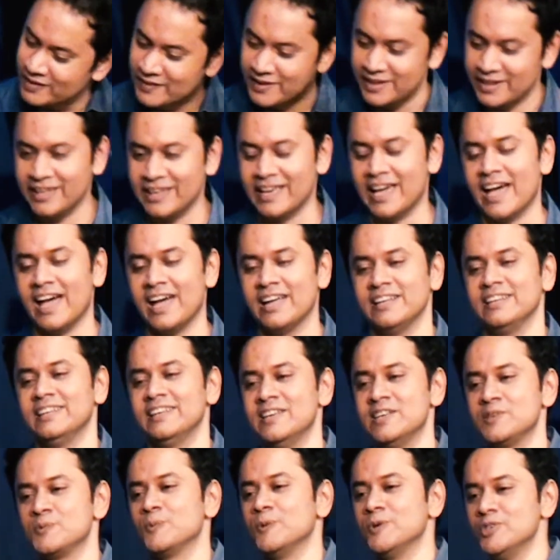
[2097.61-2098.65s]
The cat
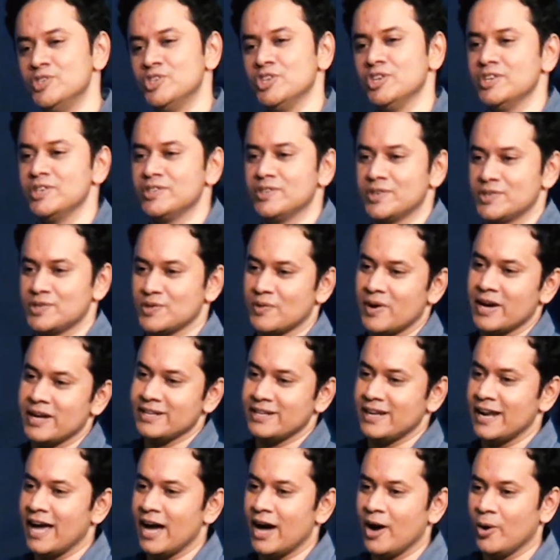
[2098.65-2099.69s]
is with Jesus right
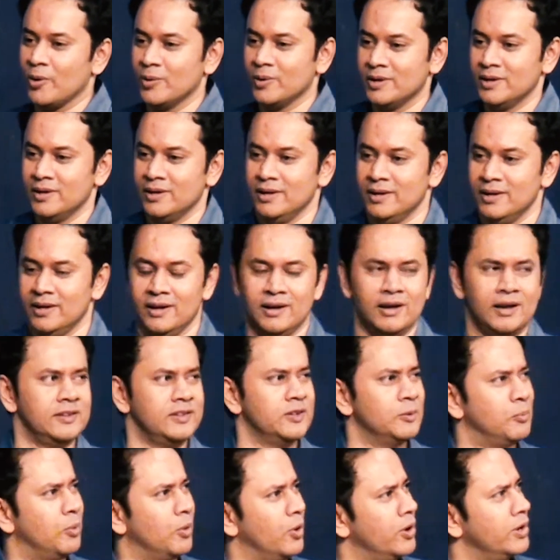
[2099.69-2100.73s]
now. And
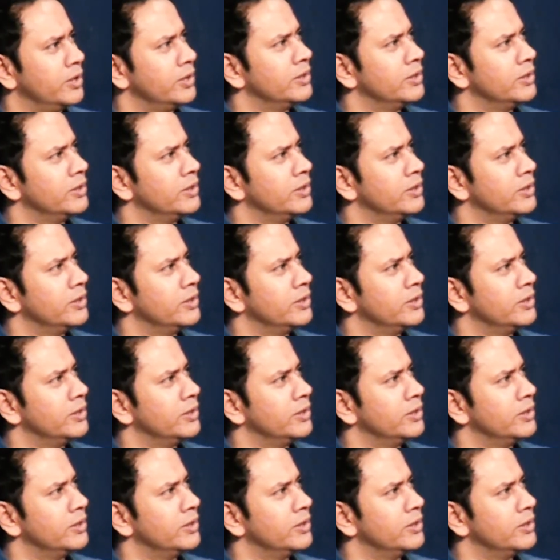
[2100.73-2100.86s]
the boy